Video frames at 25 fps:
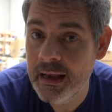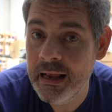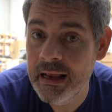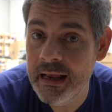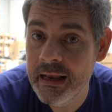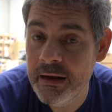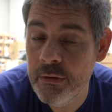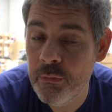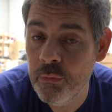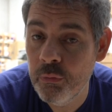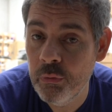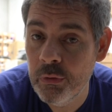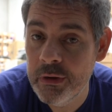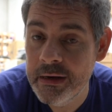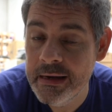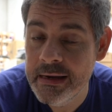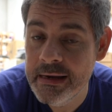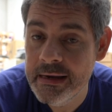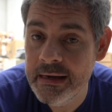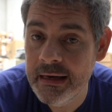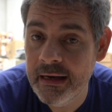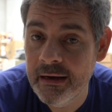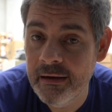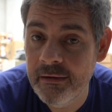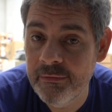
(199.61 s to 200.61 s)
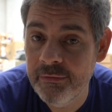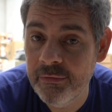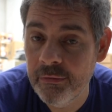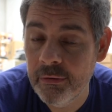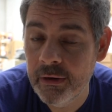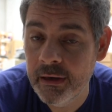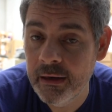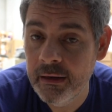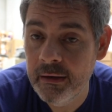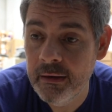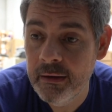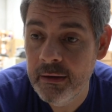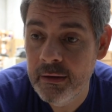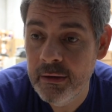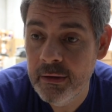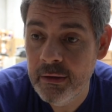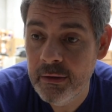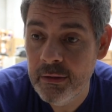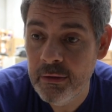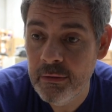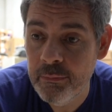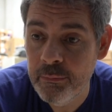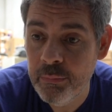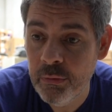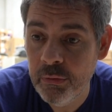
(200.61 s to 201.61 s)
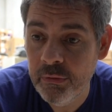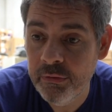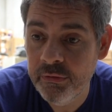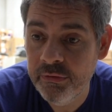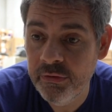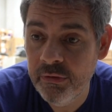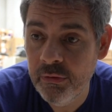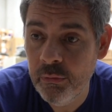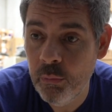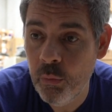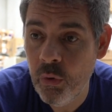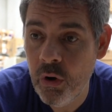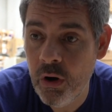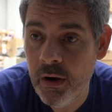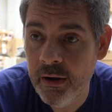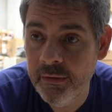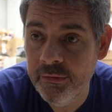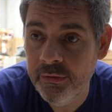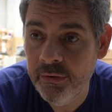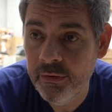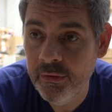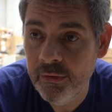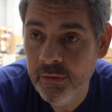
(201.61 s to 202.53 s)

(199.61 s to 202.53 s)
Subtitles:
in recovering the books that are white